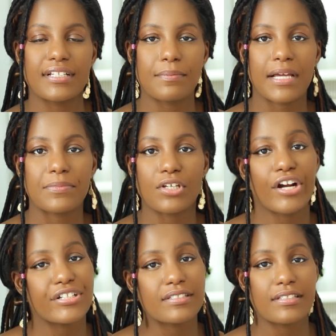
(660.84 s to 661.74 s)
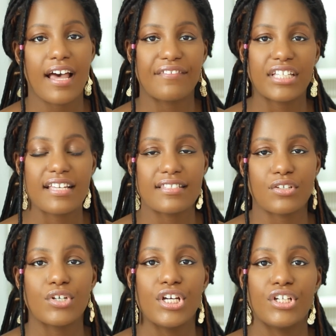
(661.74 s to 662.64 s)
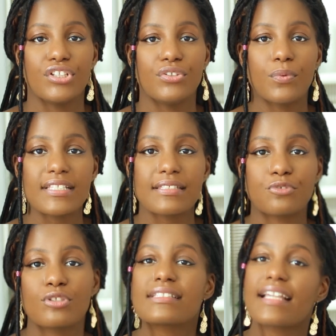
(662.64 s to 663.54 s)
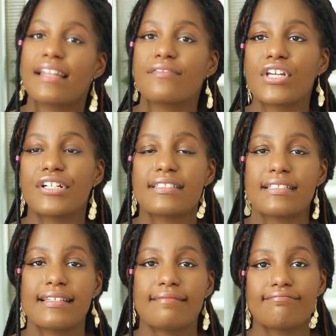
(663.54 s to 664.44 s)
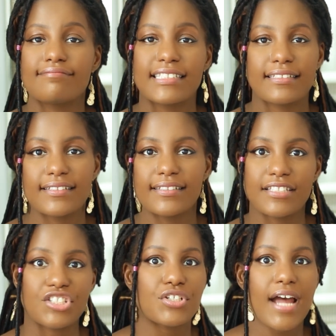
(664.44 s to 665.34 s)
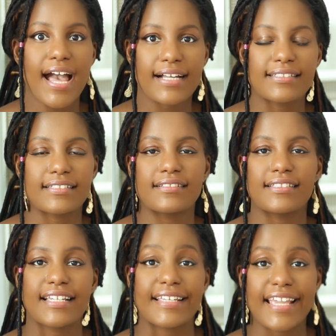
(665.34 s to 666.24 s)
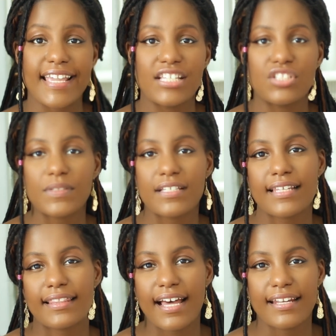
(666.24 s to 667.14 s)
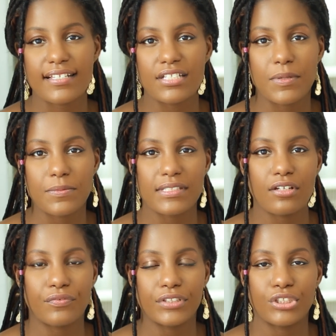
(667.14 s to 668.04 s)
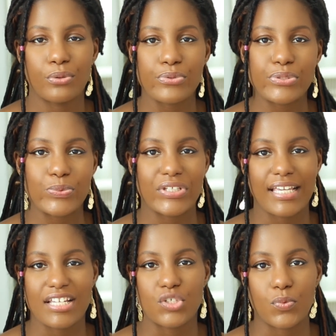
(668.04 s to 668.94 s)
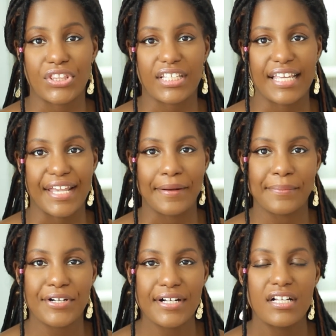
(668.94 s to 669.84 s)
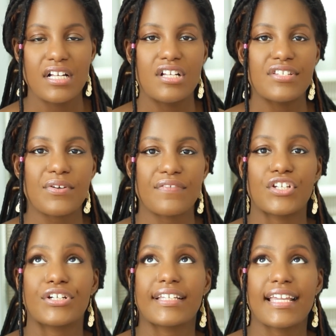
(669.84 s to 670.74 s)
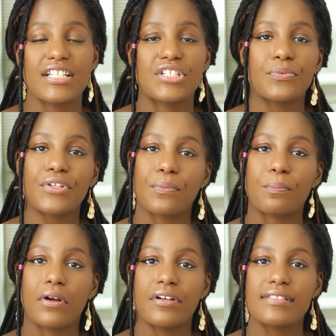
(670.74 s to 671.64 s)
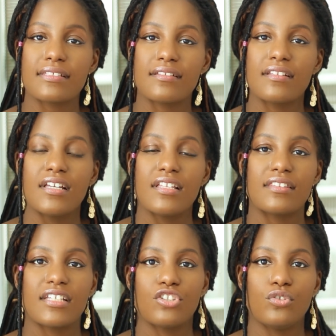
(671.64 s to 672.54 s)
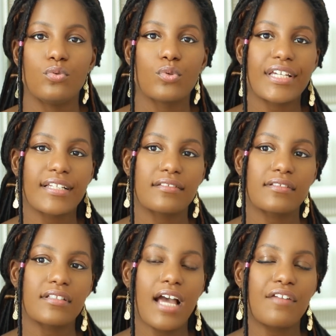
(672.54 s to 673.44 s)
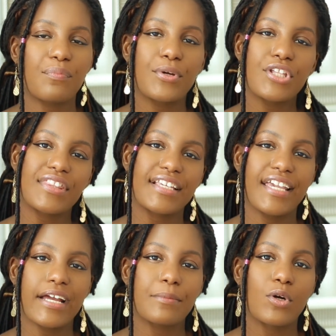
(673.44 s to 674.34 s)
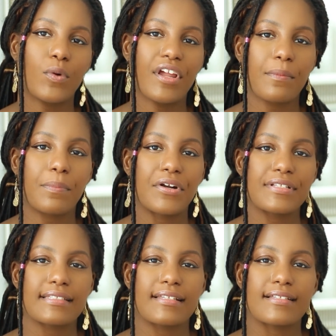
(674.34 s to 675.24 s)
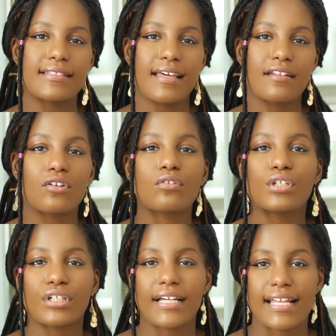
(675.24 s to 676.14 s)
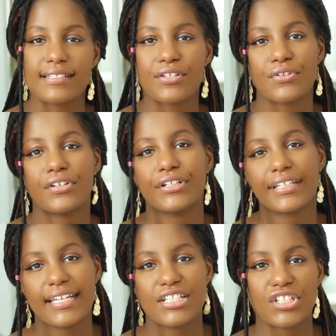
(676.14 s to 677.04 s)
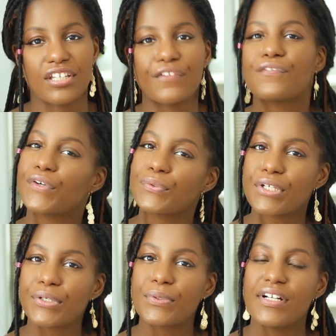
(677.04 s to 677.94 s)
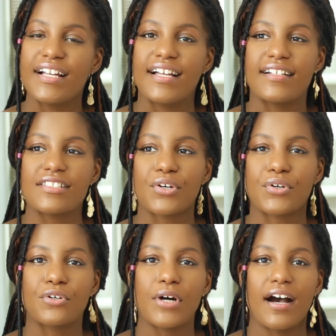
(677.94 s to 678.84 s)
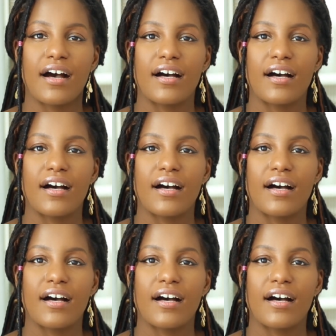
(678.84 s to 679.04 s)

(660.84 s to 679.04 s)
and it might be hard to navigate. So you want someone kind of there to distract and engage, because at that age babies don't really know to engage with the camera. So if they're engaging with a person, then you can kind of put the camera where the person is and it'll look as though they're engaging in the photo. So